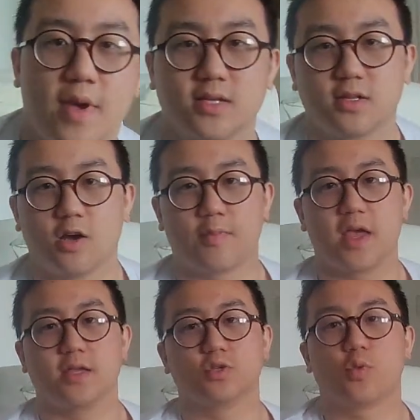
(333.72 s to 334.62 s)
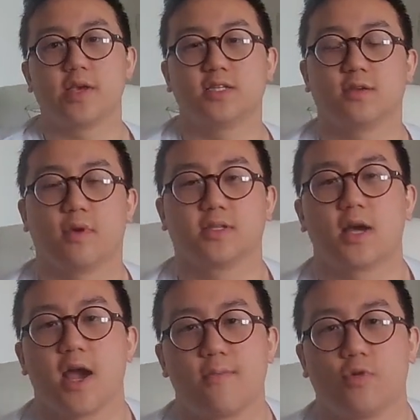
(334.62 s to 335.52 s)
messed up is wasting my
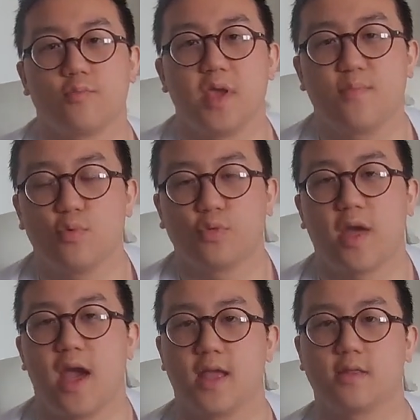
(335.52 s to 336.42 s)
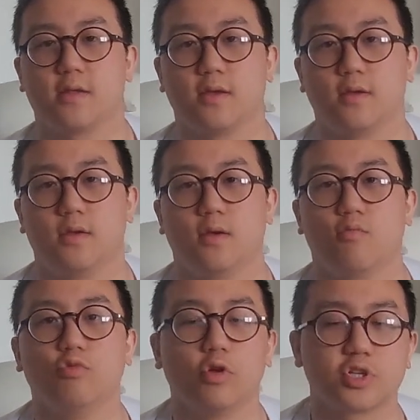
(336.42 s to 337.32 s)
time on people that
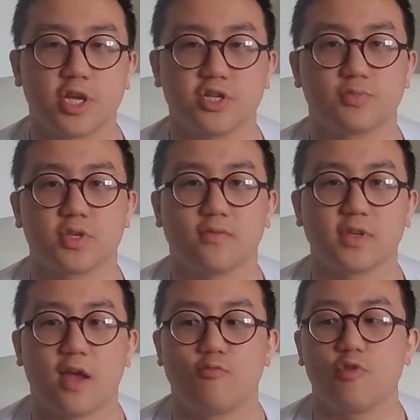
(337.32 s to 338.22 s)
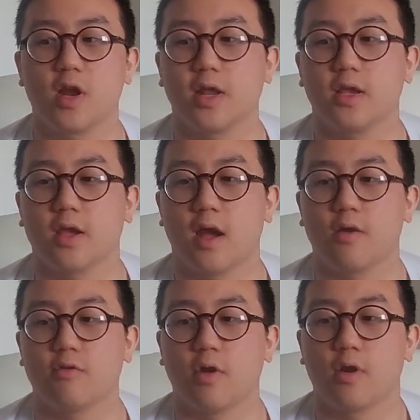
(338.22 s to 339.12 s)
will not change themselves. I really
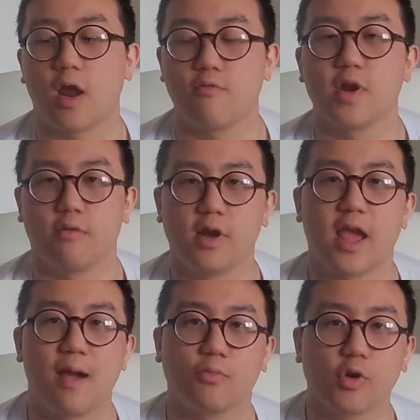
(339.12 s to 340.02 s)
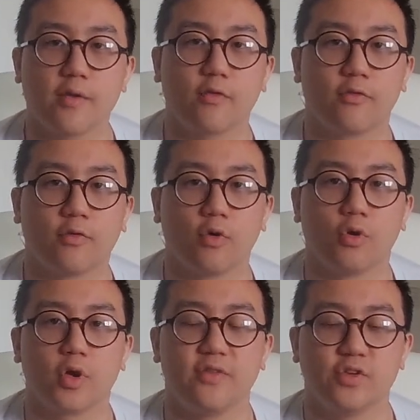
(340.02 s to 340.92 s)
am grateful
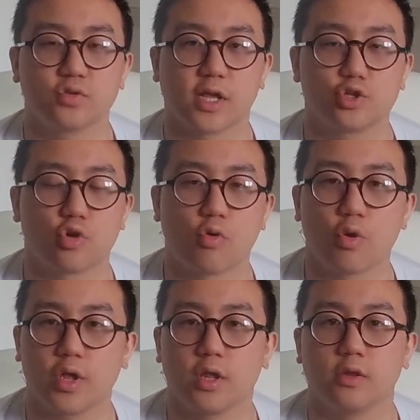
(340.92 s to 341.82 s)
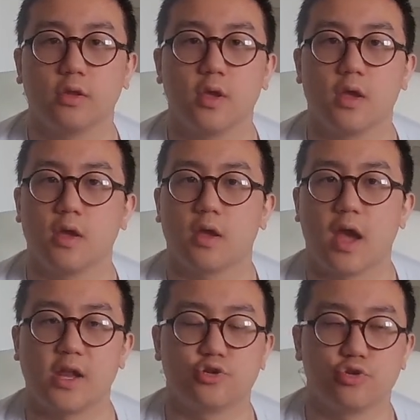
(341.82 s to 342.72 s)
for individuals like Joe Rogan and
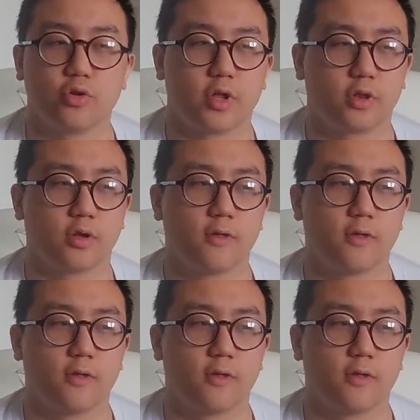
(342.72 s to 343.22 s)
Andrew and